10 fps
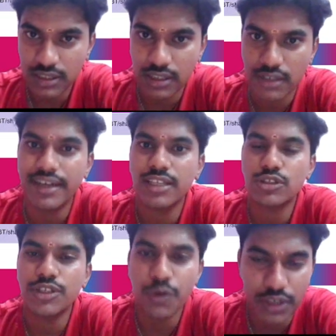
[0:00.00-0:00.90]

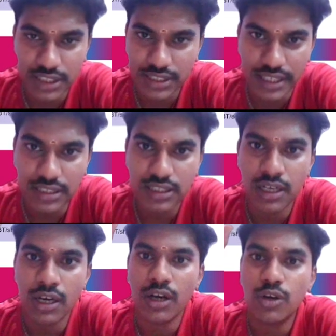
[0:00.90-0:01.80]
20,000 unit sales
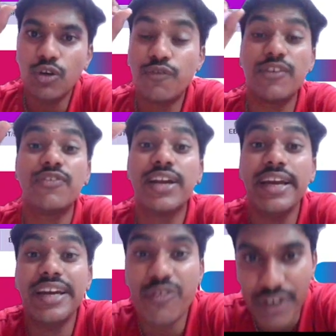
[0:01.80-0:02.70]
to
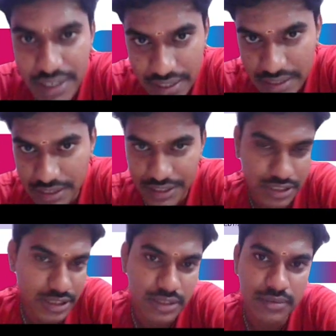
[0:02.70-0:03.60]
15 different countries
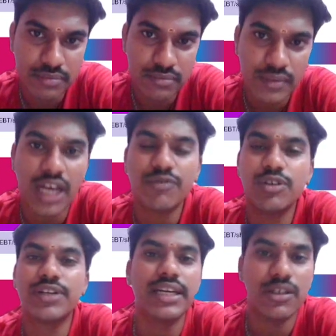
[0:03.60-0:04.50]
at
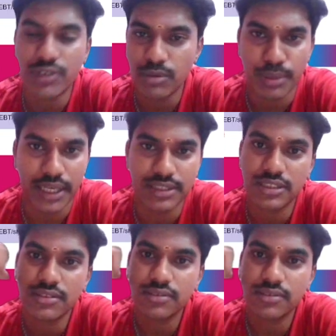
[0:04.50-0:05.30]
15 different prices.